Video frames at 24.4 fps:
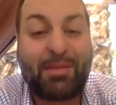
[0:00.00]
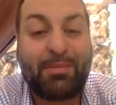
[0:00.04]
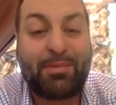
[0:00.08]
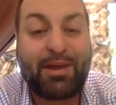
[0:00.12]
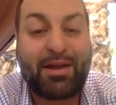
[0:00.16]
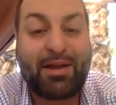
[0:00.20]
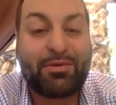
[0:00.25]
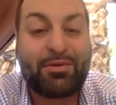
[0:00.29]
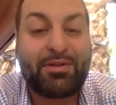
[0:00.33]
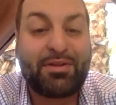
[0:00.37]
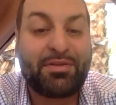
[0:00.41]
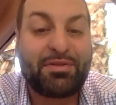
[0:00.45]
but I
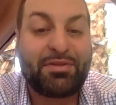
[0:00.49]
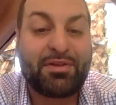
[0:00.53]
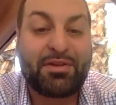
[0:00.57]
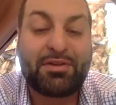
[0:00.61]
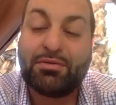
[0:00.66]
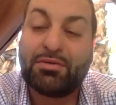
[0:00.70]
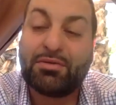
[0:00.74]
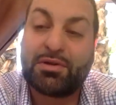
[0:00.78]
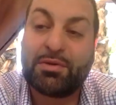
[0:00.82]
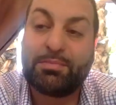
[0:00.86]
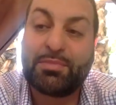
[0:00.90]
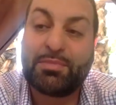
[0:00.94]
really think
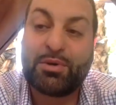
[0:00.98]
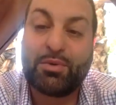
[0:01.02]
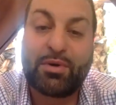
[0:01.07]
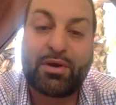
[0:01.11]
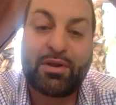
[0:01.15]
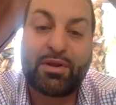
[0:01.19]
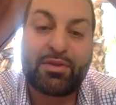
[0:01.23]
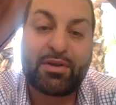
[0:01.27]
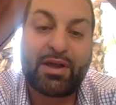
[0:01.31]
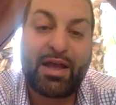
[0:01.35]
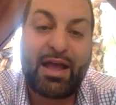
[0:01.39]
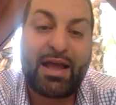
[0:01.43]
you could be one
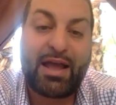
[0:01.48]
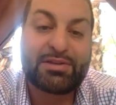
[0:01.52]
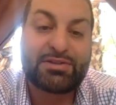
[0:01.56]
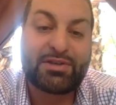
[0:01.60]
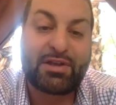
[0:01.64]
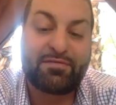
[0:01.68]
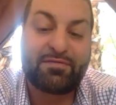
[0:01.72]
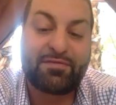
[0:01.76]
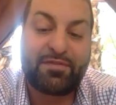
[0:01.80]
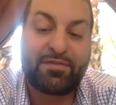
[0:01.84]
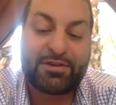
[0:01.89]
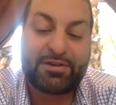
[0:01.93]
of the guys
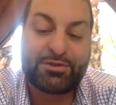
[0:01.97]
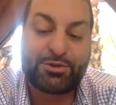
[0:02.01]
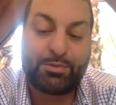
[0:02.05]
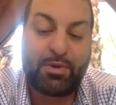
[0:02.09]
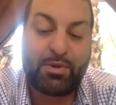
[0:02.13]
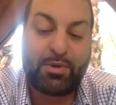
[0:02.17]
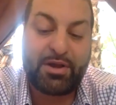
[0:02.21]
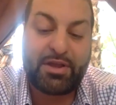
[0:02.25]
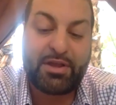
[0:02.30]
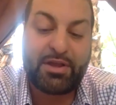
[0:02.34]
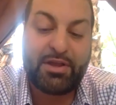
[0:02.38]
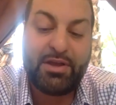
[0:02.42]
on Fast
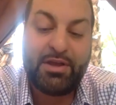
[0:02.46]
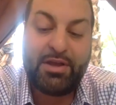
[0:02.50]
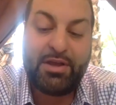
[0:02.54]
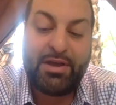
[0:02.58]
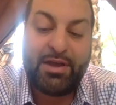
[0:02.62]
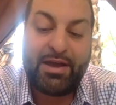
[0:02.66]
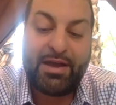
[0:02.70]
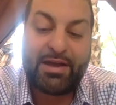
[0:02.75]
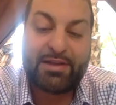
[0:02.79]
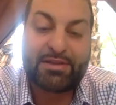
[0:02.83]
Money on